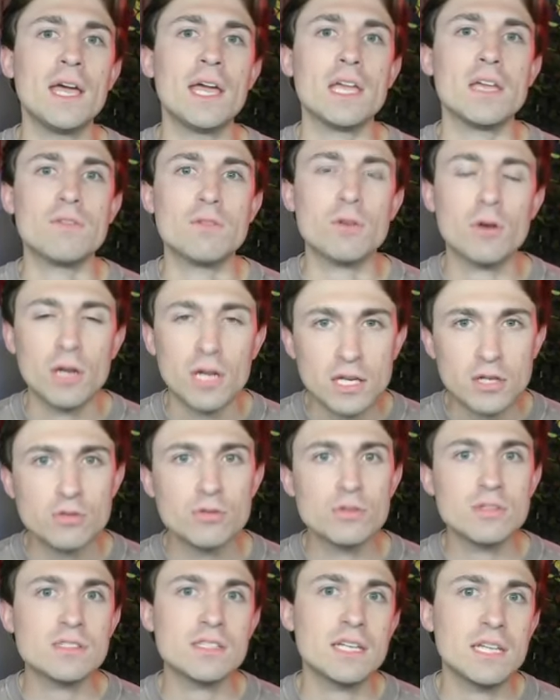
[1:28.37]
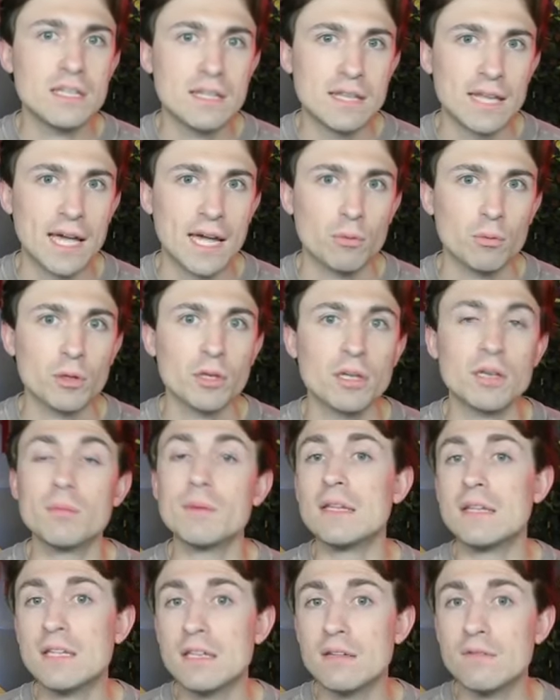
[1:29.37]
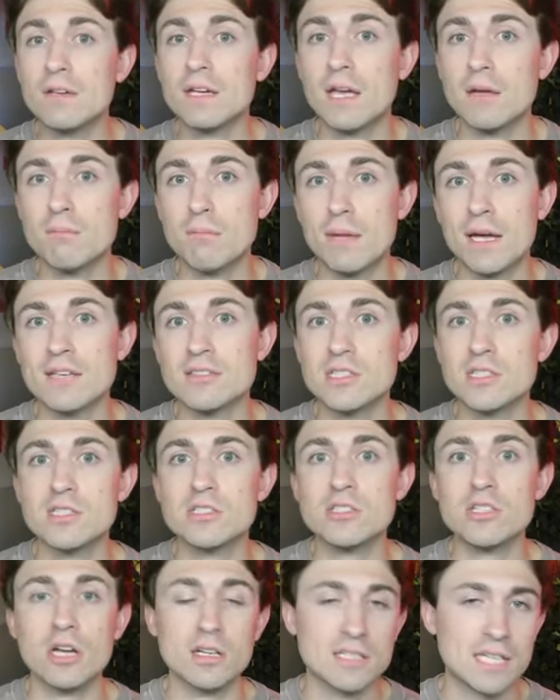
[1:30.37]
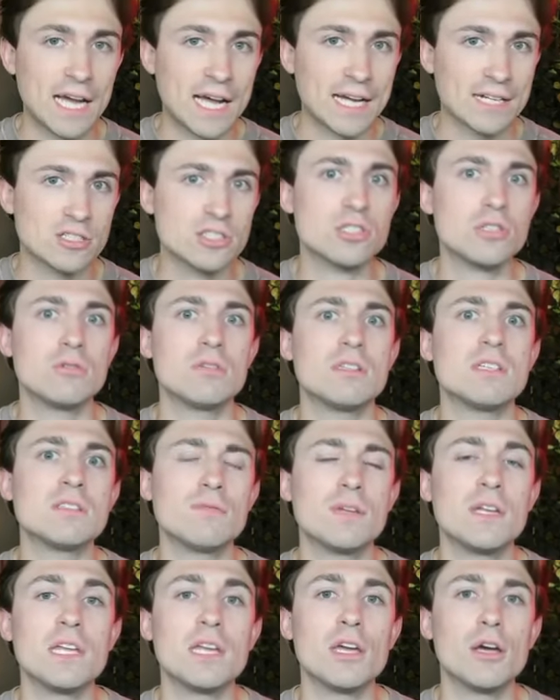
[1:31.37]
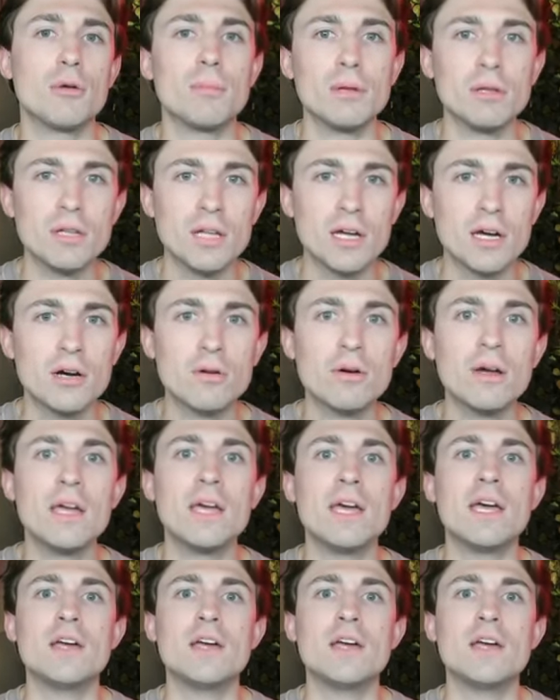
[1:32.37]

If you're interested in that, we're going to be leaving a message attached to this video below.